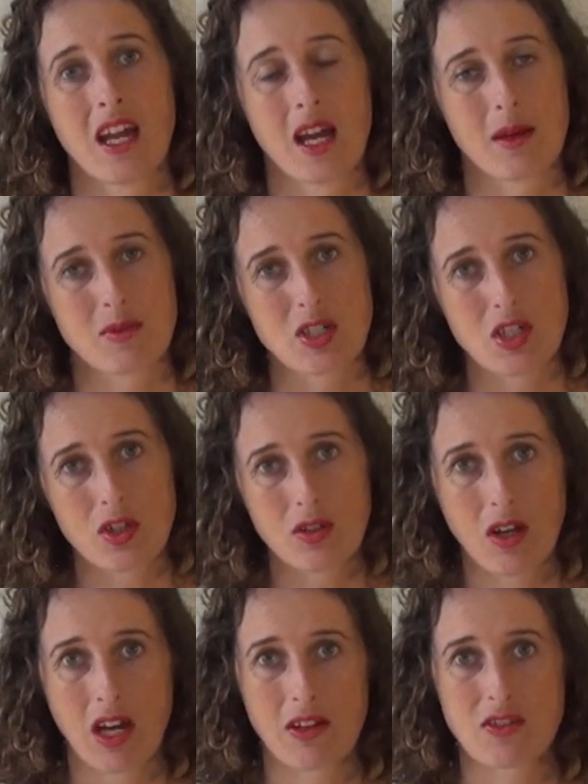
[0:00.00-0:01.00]
Up to
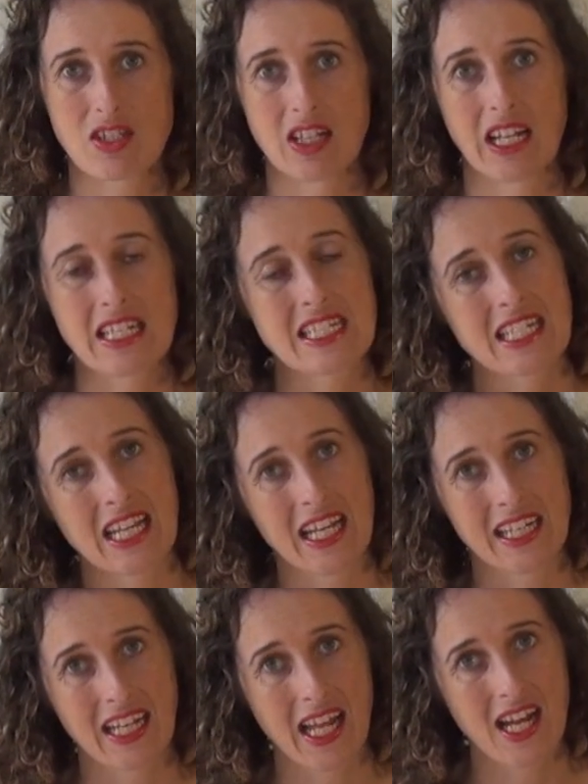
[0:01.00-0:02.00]
you. I've decided to
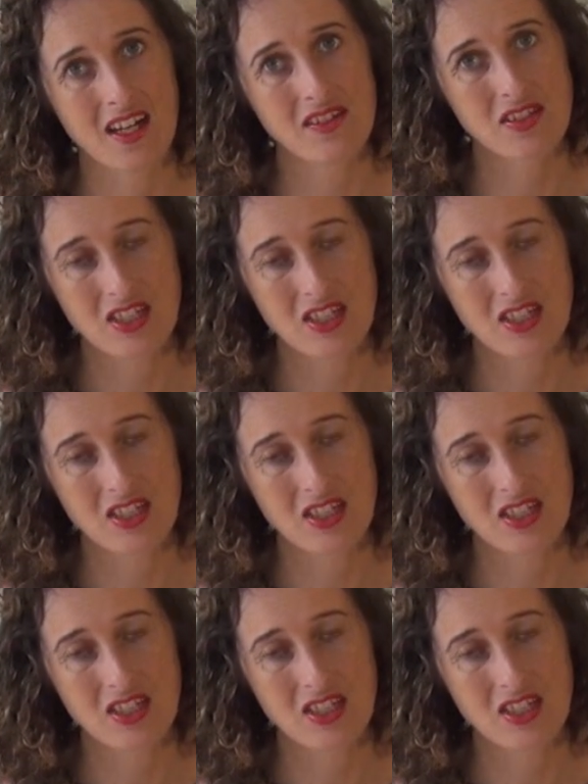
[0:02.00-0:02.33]
cut it out.